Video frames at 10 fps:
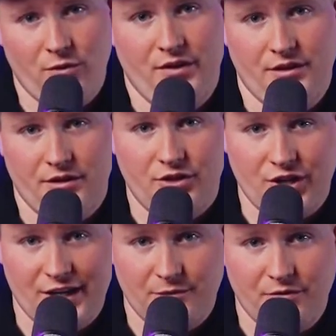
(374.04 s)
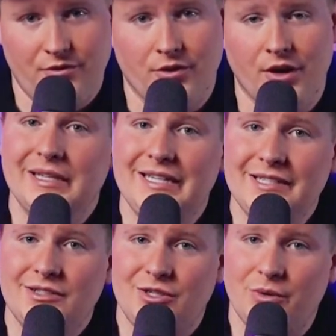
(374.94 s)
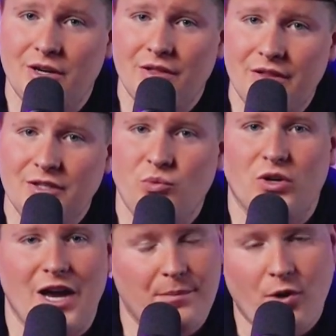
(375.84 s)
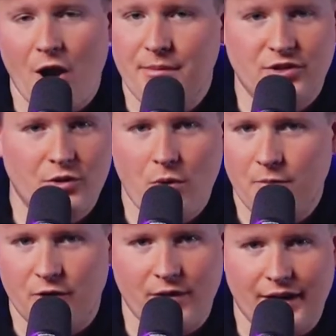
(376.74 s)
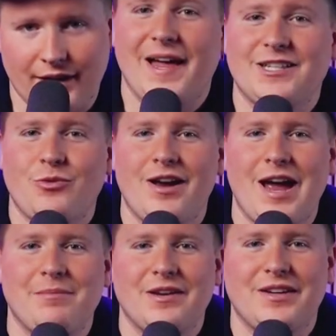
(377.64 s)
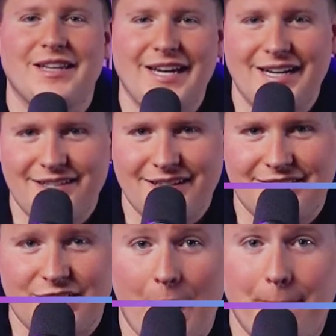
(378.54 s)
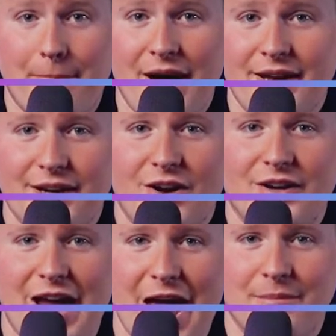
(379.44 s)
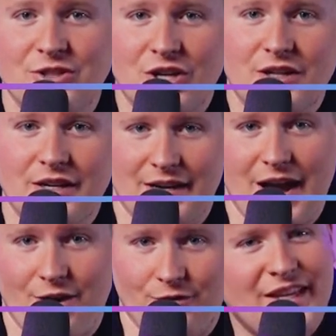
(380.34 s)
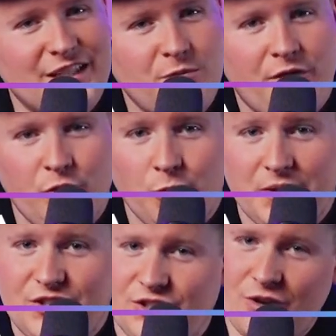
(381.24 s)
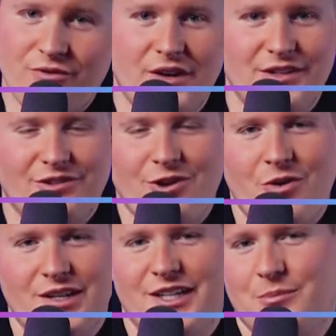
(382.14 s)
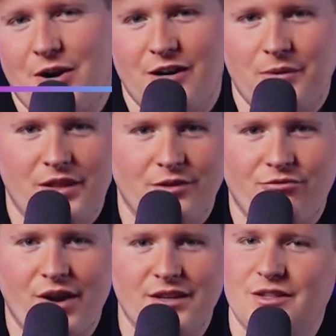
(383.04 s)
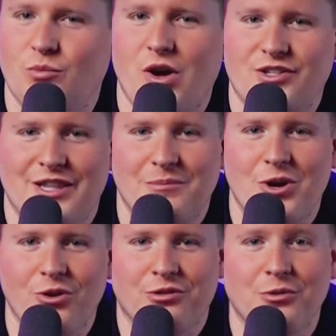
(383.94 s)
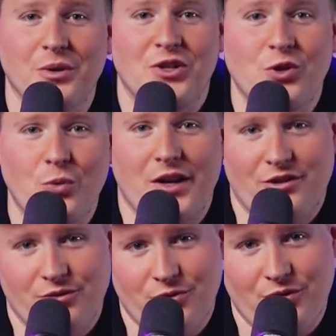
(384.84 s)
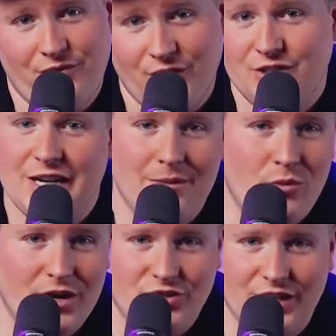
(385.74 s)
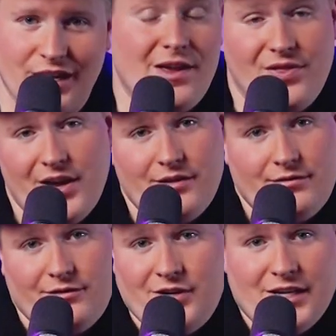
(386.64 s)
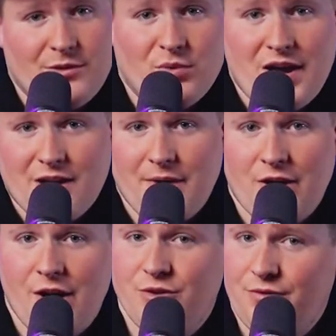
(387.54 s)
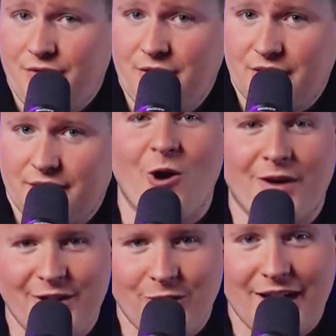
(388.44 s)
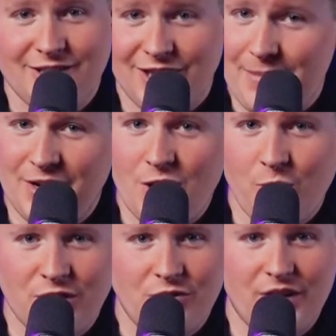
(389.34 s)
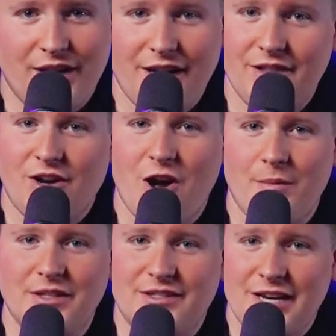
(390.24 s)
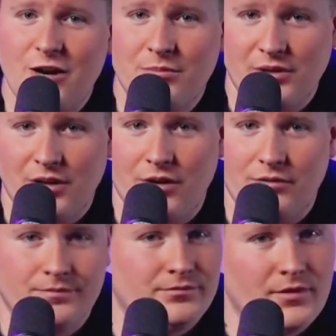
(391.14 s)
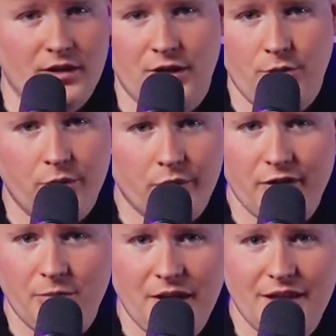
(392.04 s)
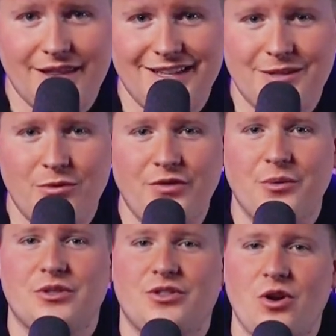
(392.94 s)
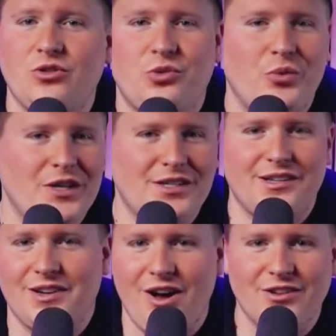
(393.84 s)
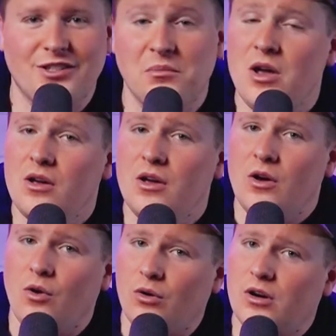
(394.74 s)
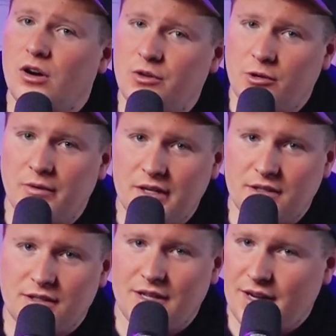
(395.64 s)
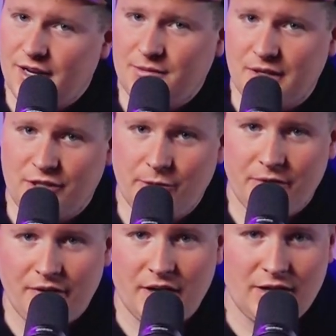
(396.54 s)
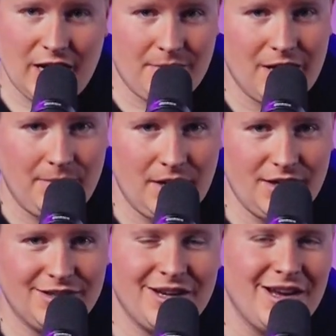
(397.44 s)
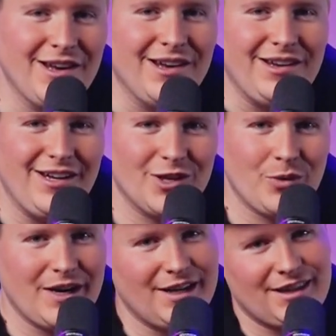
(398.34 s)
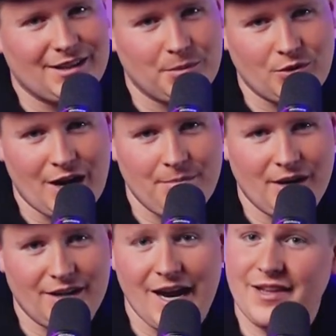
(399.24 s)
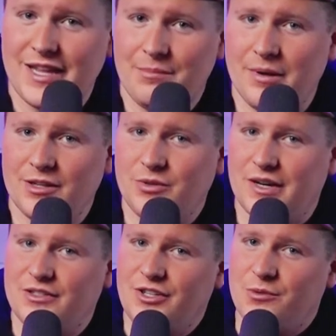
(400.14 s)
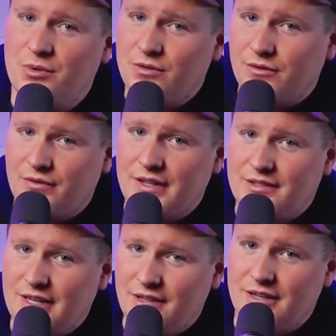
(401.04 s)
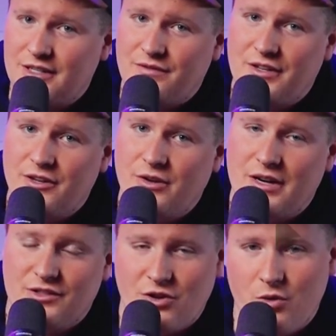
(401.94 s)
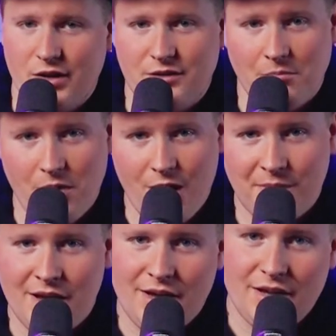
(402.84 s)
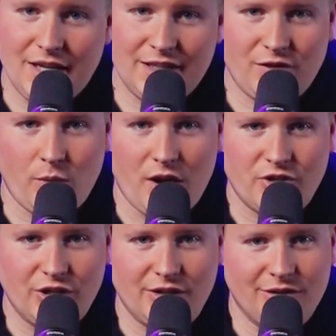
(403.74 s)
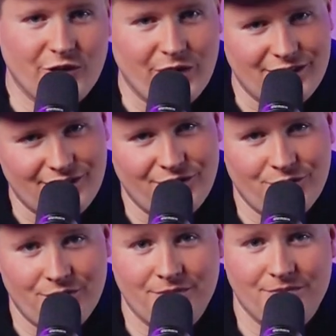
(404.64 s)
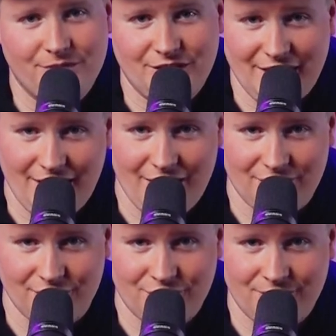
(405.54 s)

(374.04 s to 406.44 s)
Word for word: movies a chance before, please do it on this one. I promise you won't regret it. That's why I'm giving The Innocents a buy it on Amazon now. This movie will be so fun to throw on at a party with your friends and watch them go through what you went through the first time watching, and then you get to brag about how you found it. All right, you guys, let me know what you think in the comments down below. Do you agree with me that this movie was so twisted and awesome? Or are you a racist that hates my stupid face and my opinions? Either way, hit that subscribe button and that bell so I can see your beautiful face in the next video. And as always, Mom, thanks for watching. The rest of you, stay average.